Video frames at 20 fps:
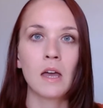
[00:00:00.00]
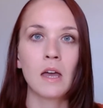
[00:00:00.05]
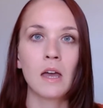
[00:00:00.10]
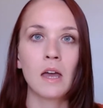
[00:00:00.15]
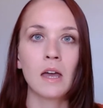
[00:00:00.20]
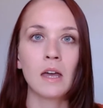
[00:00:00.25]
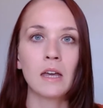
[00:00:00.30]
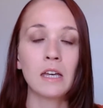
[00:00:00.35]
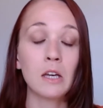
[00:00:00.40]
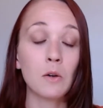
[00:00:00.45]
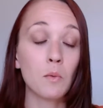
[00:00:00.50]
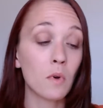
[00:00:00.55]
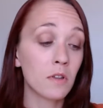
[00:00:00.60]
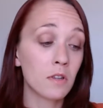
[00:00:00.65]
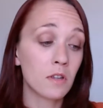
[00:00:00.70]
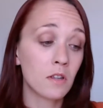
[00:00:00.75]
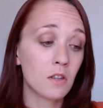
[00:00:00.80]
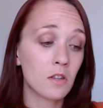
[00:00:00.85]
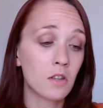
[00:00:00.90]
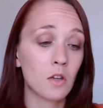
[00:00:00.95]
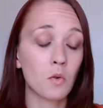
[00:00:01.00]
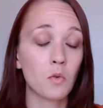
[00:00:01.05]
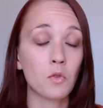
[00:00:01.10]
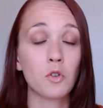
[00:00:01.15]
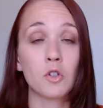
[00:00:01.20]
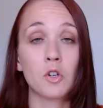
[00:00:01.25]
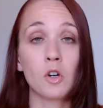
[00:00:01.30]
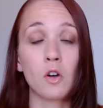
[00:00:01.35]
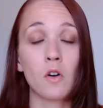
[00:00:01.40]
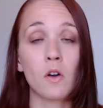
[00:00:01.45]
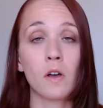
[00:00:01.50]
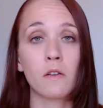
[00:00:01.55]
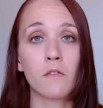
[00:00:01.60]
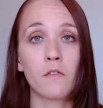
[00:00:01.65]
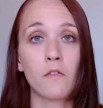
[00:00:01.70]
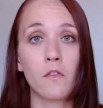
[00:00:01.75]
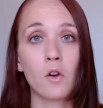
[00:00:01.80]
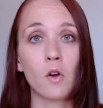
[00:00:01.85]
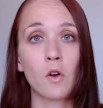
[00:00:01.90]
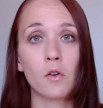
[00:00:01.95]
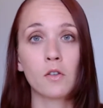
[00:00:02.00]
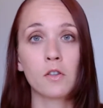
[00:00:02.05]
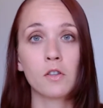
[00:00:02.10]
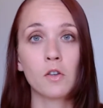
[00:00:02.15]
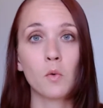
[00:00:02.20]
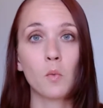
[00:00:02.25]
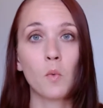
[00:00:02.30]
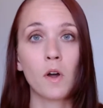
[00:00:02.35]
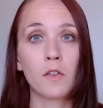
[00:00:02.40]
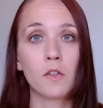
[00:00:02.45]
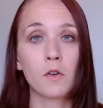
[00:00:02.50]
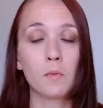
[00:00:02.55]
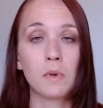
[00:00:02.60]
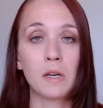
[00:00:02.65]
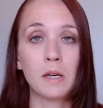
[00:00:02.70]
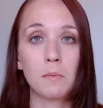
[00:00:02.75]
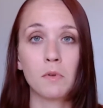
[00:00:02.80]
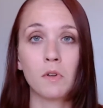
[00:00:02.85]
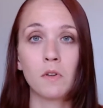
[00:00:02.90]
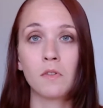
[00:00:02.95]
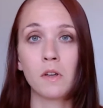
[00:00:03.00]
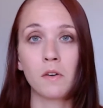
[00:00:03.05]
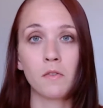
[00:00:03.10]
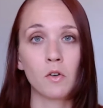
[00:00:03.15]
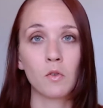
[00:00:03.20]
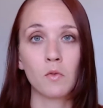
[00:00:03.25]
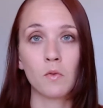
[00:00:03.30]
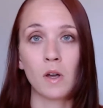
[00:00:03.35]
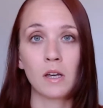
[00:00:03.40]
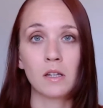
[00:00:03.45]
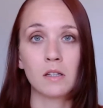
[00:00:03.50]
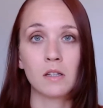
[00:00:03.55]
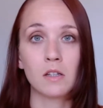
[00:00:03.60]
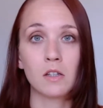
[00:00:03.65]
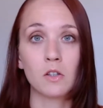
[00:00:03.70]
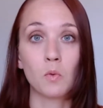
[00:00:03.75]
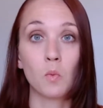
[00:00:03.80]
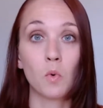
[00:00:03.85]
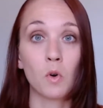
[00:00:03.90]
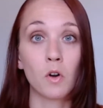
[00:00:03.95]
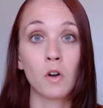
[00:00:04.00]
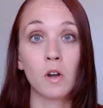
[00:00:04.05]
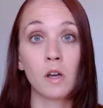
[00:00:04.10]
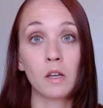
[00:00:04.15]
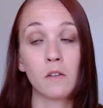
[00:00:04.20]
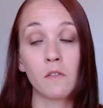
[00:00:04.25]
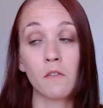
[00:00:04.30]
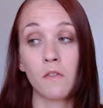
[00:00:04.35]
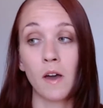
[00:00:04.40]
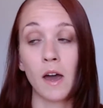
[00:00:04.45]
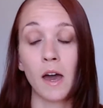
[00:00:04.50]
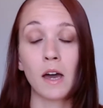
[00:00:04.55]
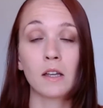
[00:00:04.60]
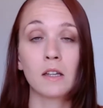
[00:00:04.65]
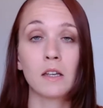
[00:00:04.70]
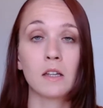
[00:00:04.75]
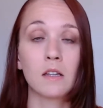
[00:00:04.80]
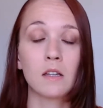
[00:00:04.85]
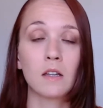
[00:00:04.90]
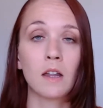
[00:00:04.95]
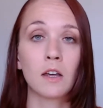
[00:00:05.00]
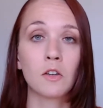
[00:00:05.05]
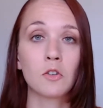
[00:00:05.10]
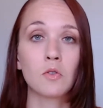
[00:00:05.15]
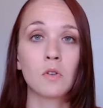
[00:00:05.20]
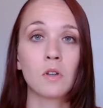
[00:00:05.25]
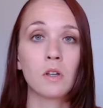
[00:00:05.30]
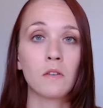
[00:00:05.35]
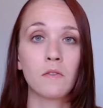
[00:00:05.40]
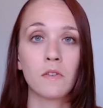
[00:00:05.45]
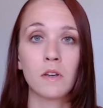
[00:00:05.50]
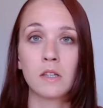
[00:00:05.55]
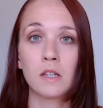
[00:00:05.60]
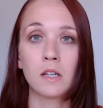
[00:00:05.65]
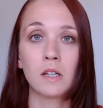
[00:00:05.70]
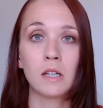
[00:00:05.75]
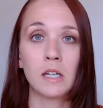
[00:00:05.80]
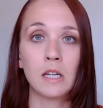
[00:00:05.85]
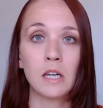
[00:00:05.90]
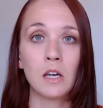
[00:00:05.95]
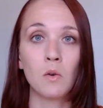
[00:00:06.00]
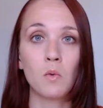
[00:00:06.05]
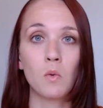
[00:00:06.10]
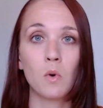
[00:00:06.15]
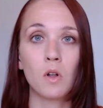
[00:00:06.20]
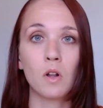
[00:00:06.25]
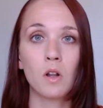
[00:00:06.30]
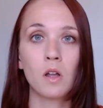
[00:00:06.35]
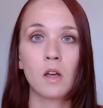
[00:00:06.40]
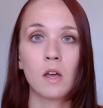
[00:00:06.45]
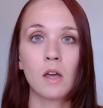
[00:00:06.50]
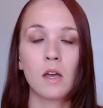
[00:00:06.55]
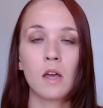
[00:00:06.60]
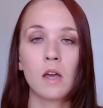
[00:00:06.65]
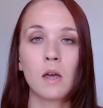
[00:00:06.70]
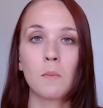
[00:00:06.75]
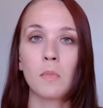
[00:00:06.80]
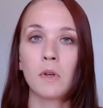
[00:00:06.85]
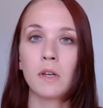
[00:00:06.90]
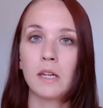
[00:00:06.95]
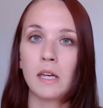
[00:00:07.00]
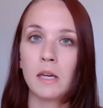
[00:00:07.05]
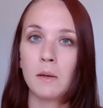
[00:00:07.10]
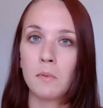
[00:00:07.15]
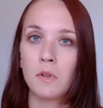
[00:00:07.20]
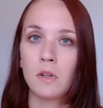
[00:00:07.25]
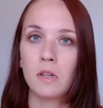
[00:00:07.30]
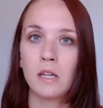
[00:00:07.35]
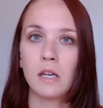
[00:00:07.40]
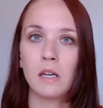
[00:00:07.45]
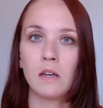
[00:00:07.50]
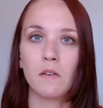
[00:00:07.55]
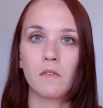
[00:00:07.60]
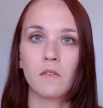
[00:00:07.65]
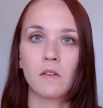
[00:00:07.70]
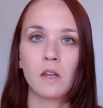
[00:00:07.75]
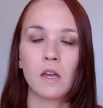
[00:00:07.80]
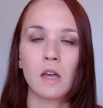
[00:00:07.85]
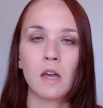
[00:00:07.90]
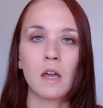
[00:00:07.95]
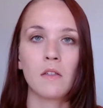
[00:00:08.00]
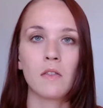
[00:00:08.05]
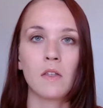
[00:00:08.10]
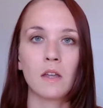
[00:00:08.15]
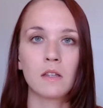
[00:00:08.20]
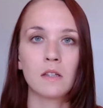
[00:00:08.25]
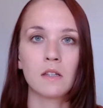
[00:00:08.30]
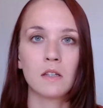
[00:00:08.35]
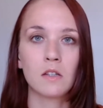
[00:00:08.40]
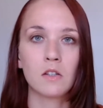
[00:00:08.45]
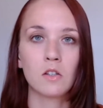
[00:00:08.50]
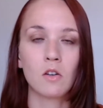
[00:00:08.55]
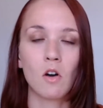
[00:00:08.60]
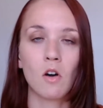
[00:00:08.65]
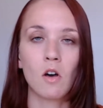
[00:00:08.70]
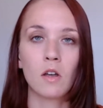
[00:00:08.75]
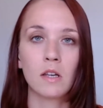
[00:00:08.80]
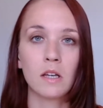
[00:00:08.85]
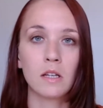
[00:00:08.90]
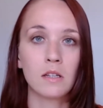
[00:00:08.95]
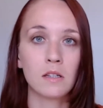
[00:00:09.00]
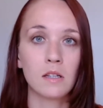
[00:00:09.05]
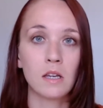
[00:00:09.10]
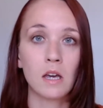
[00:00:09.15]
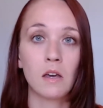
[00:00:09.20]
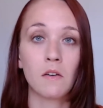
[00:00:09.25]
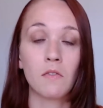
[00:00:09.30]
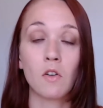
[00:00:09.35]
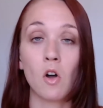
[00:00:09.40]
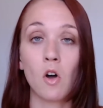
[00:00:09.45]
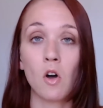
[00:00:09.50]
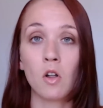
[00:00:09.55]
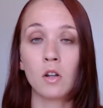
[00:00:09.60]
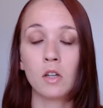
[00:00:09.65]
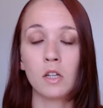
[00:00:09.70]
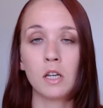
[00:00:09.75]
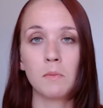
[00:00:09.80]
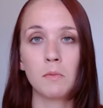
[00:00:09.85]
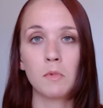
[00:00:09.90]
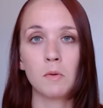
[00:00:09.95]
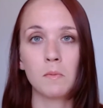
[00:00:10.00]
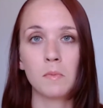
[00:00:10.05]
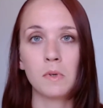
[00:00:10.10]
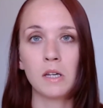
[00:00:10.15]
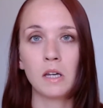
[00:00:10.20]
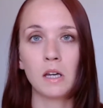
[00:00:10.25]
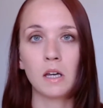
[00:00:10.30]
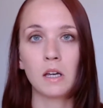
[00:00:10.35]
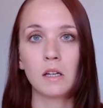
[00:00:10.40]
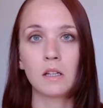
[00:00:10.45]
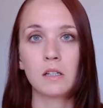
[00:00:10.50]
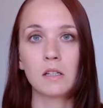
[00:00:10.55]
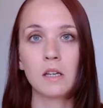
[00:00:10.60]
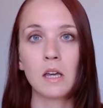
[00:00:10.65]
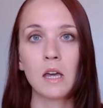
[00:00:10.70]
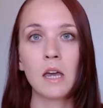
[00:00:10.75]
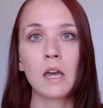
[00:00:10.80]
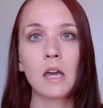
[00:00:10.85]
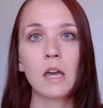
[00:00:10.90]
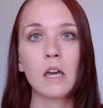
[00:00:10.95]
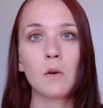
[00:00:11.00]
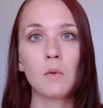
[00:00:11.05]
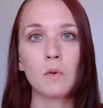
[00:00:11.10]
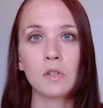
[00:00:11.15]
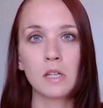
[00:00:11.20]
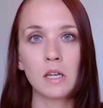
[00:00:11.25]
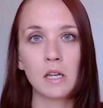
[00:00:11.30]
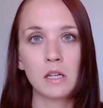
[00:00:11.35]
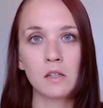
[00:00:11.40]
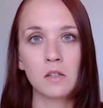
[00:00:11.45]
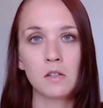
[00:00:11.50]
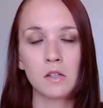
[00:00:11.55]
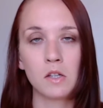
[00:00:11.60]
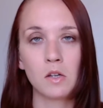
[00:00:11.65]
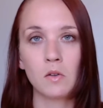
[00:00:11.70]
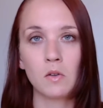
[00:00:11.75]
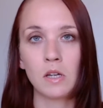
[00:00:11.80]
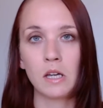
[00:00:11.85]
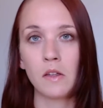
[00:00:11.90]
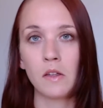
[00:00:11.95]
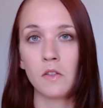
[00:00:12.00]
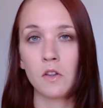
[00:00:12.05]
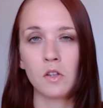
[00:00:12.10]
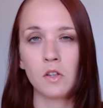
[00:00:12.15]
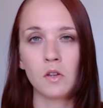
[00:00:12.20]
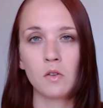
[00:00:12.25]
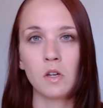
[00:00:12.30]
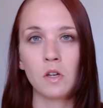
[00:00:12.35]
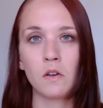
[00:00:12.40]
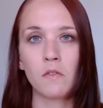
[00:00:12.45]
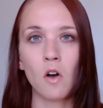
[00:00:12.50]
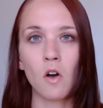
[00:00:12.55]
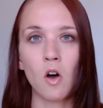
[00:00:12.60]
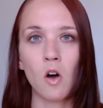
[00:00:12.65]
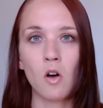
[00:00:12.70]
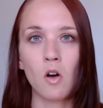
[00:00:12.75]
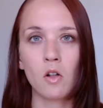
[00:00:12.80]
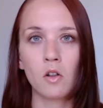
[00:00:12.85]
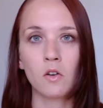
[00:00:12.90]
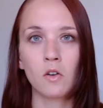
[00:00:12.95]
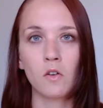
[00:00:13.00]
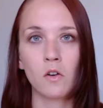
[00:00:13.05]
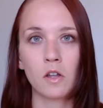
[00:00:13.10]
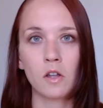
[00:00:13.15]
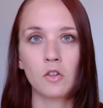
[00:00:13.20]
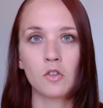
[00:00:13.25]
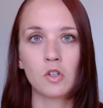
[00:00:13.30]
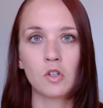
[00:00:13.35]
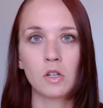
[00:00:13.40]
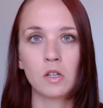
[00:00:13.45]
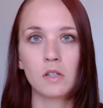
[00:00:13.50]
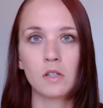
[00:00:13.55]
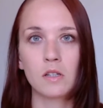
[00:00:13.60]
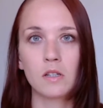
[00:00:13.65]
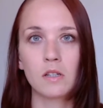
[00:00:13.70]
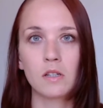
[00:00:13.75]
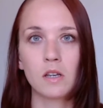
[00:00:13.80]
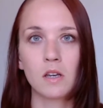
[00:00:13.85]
He wasn't so sure at first whether people of different races were in fact intellectually and physically equal, but he believed that since God had saved all human beings, it was his duty and the duty of all Christians